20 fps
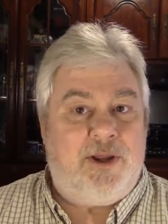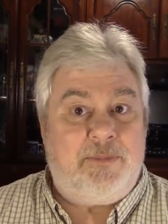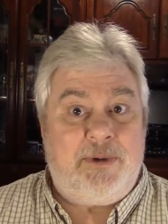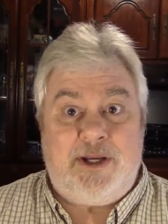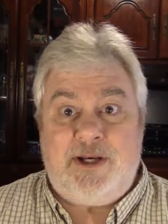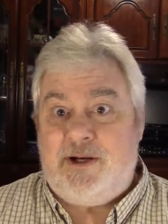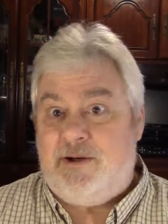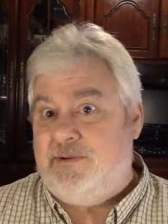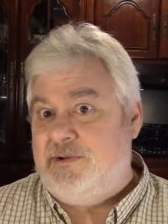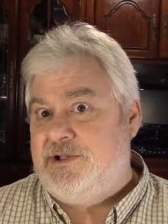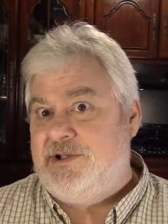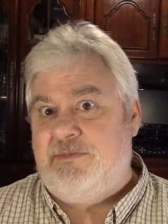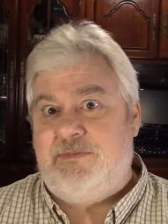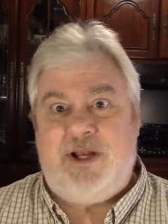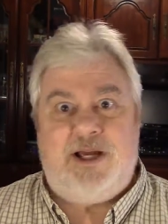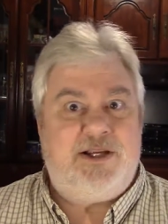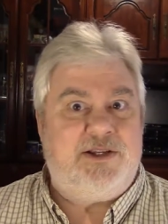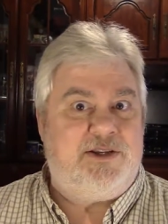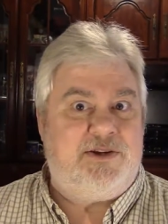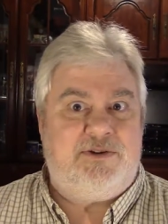I mean, there were some
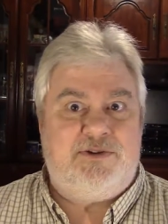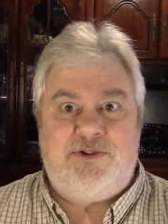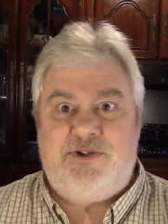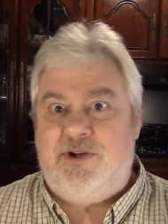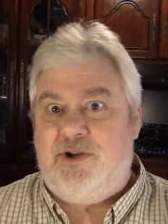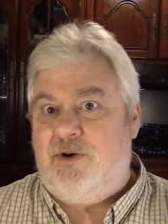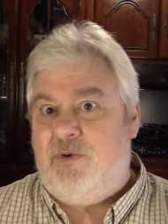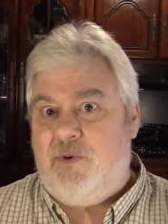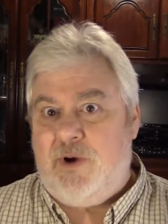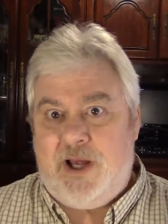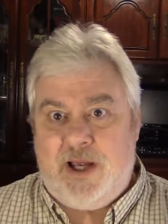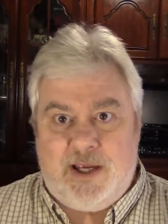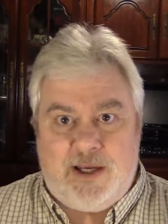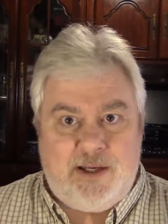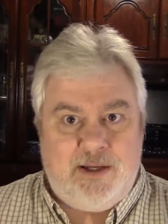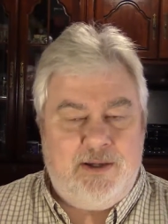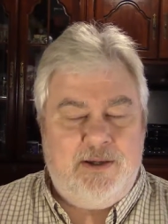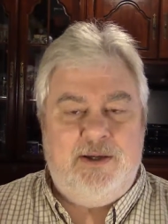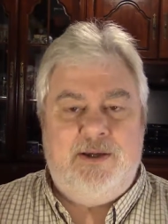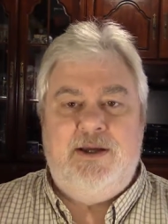nights there was no
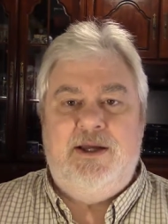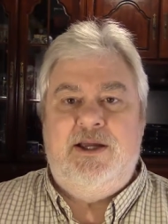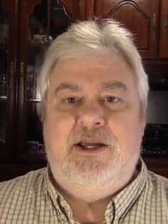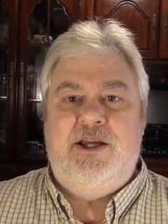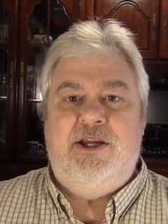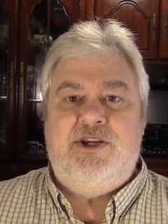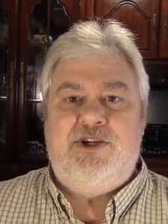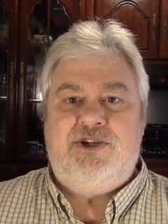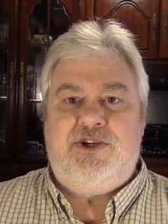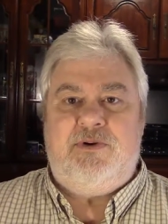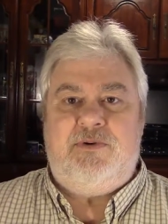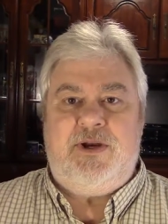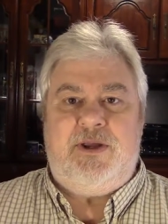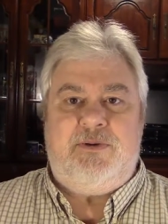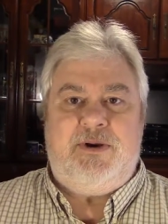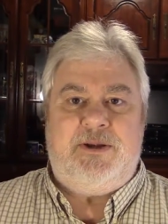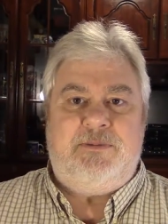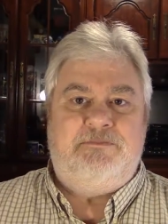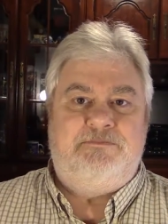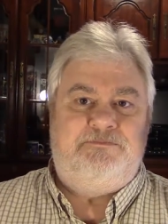way. So
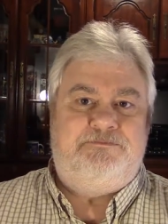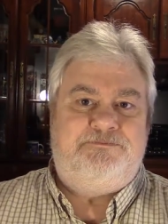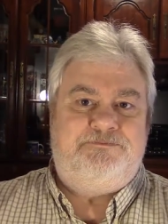anyway,